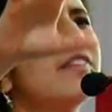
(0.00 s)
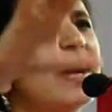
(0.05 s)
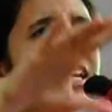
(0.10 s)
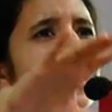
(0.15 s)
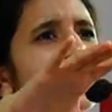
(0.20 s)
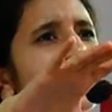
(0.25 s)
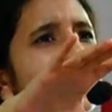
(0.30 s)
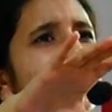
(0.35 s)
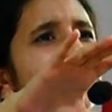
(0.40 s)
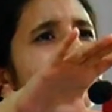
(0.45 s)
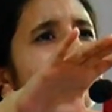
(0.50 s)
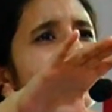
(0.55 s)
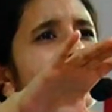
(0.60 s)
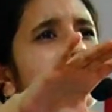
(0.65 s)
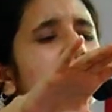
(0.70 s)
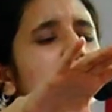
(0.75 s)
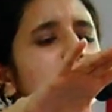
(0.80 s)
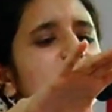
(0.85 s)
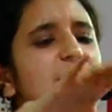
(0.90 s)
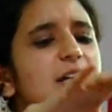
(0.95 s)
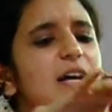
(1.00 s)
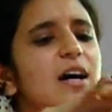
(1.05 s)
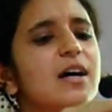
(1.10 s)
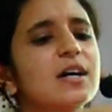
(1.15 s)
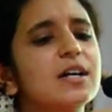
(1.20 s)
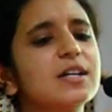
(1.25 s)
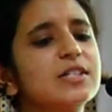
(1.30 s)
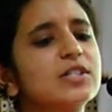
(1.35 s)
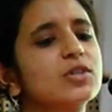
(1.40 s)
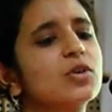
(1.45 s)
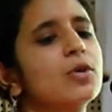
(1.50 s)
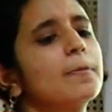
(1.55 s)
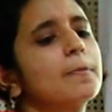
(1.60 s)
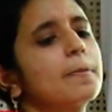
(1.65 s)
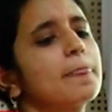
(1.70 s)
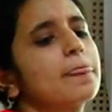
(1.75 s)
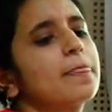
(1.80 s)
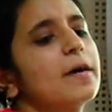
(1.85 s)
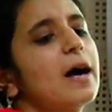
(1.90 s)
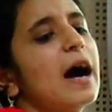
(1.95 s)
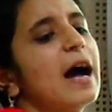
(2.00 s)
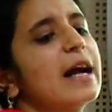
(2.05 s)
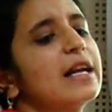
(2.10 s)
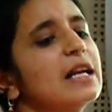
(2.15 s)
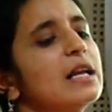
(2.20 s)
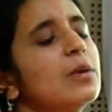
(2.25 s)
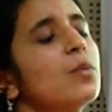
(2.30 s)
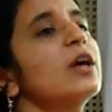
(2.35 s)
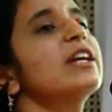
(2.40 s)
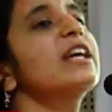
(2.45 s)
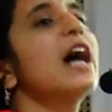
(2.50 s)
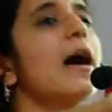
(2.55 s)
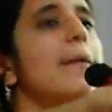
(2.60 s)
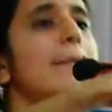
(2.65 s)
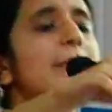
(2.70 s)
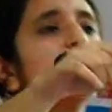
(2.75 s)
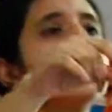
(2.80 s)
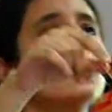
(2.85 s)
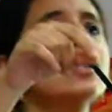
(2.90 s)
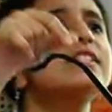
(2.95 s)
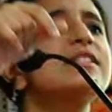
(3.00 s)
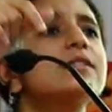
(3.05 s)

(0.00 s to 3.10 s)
little print media. So ideally, what happened was